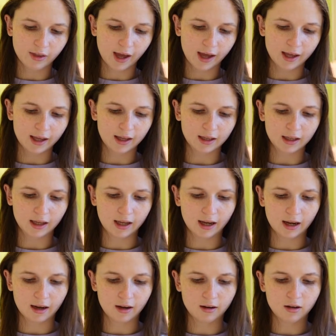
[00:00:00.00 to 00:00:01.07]
that it
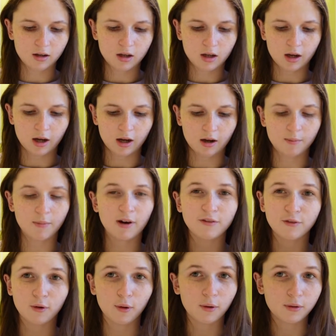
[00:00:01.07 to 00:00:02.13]
can
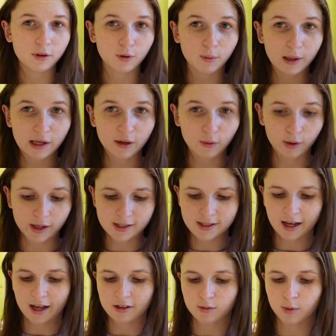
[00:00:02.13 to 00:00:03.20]
muffle the wind noise.
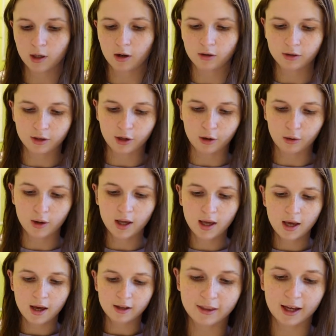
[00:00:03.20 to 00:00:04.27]
As we all know,
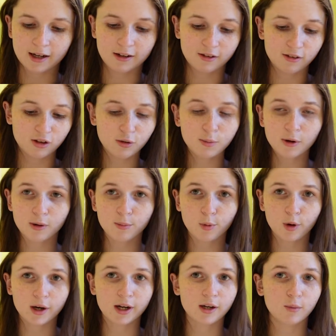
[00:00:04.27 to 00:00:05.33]
that is super
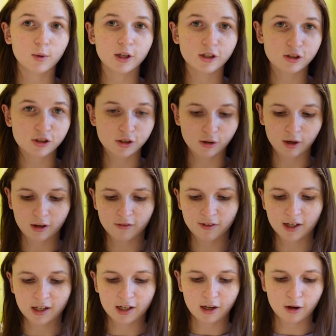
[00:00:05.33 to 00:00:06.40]
important when you're shooting
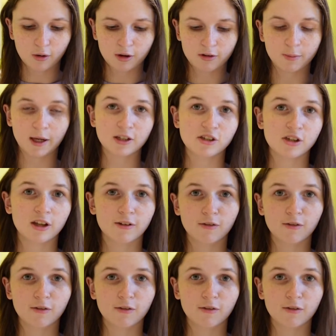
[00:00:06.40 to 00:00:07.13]
video, especially